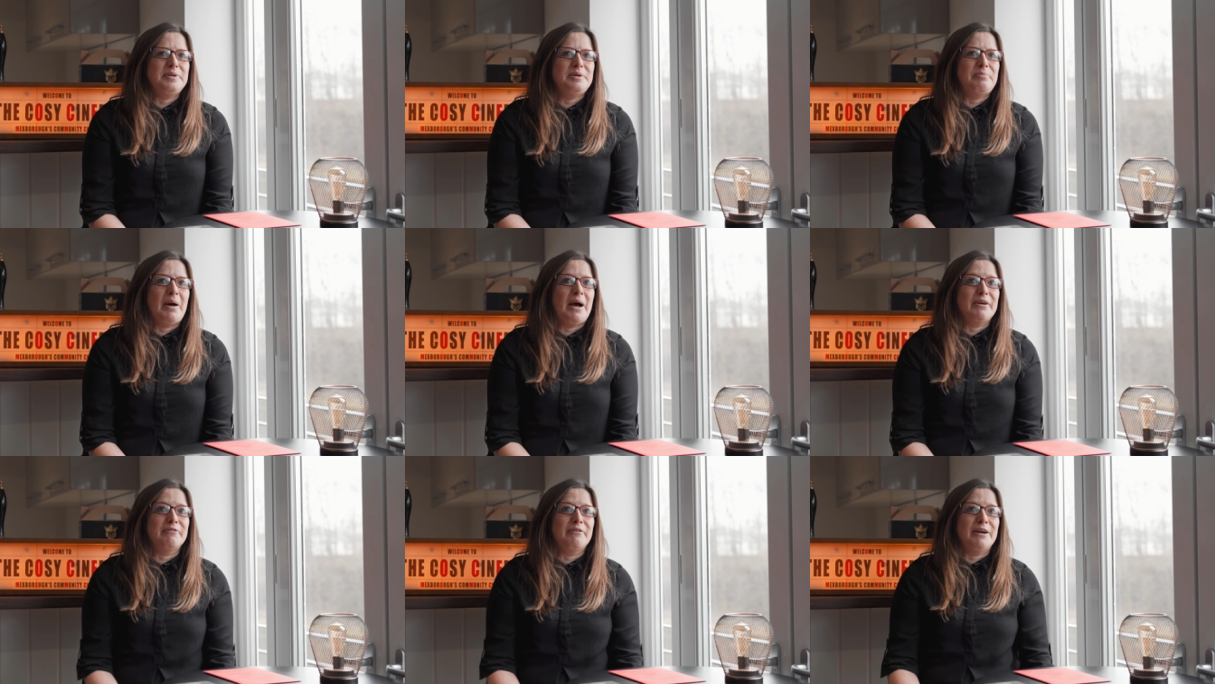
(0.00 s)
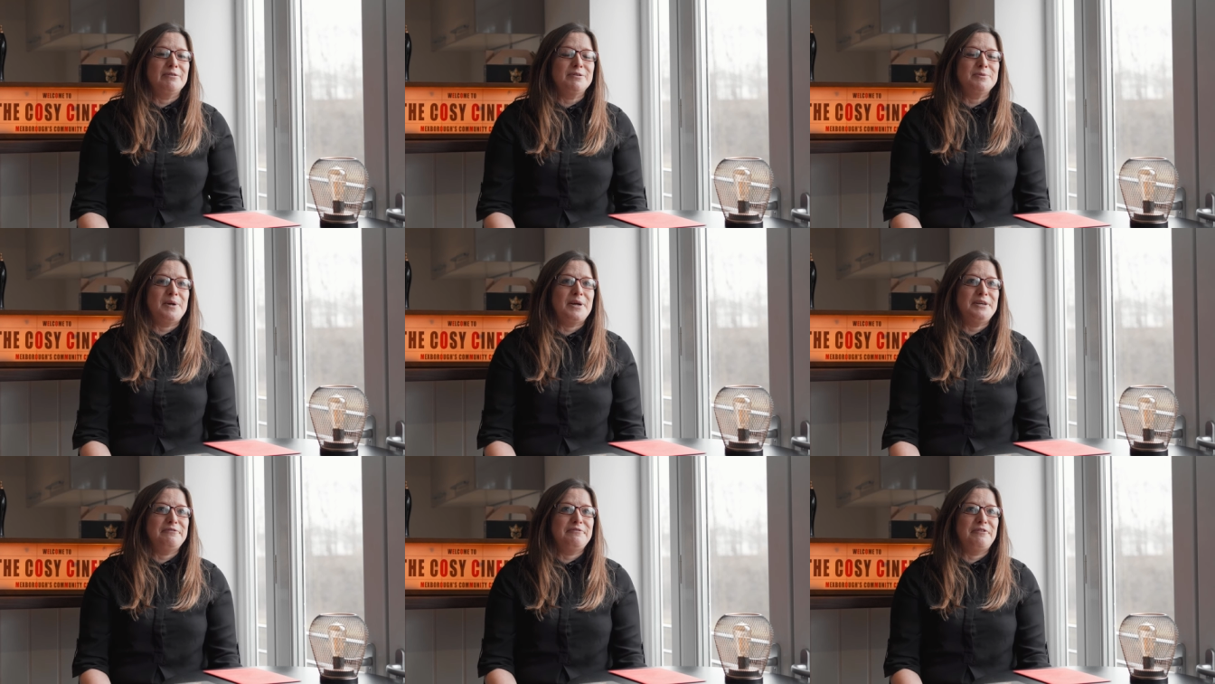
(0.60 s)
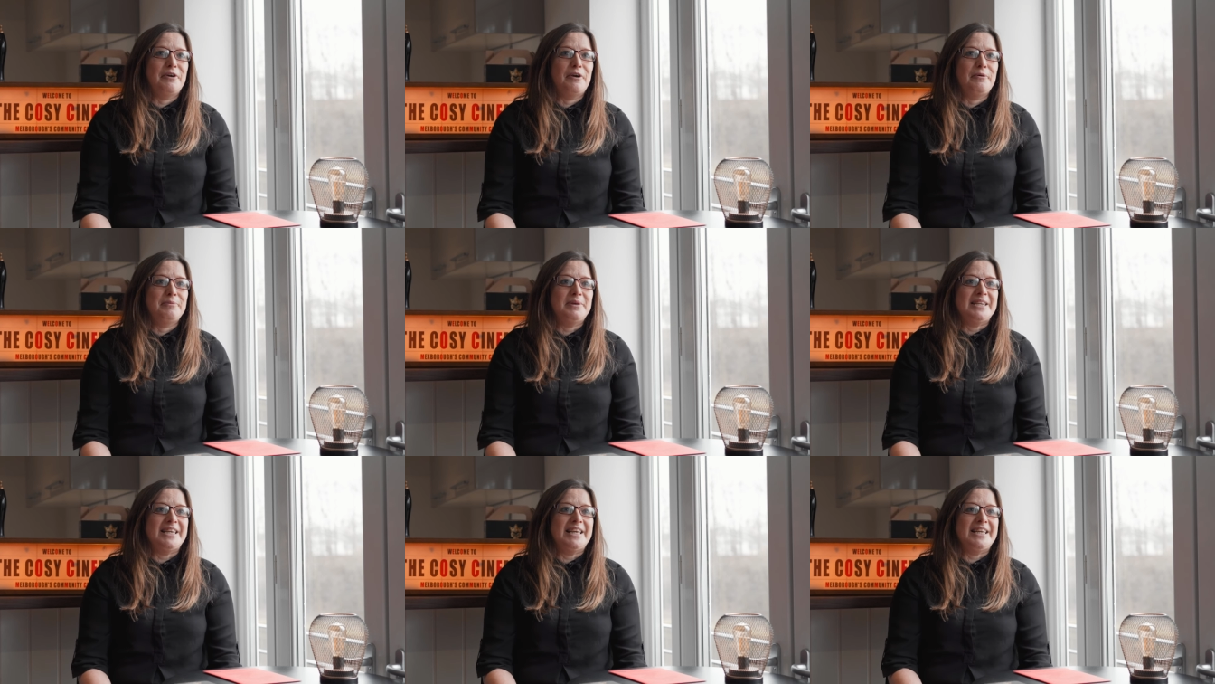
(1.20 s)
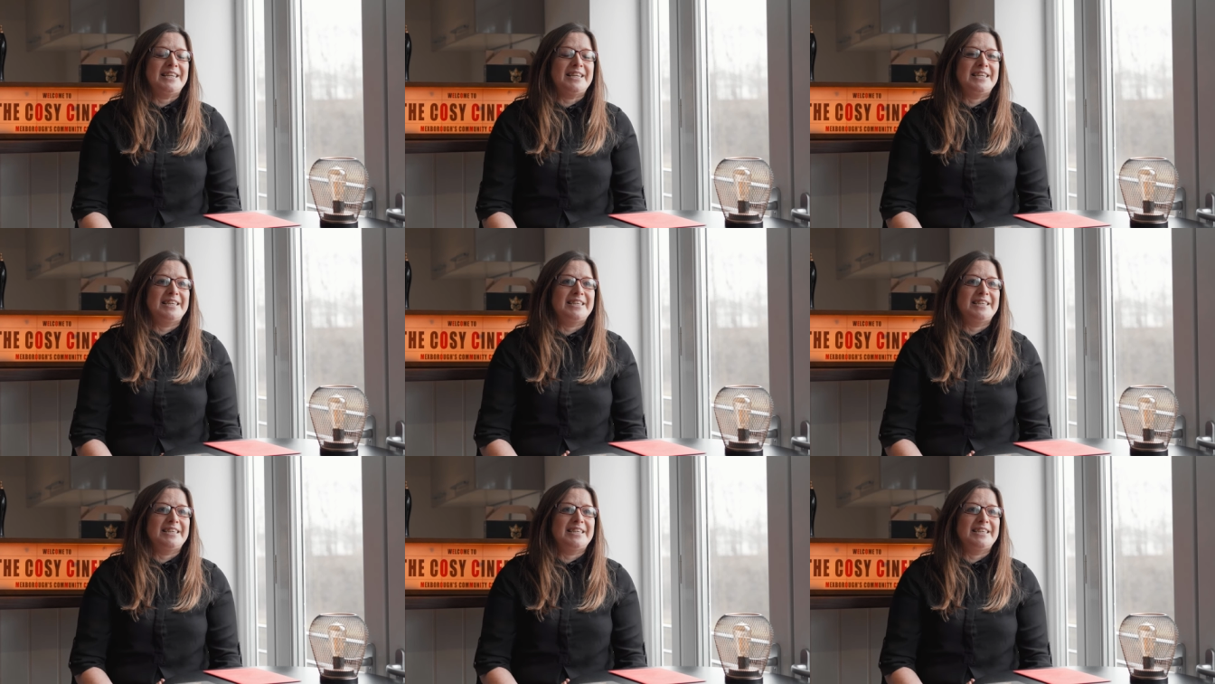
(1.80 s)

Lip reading: Your background, where you're from, you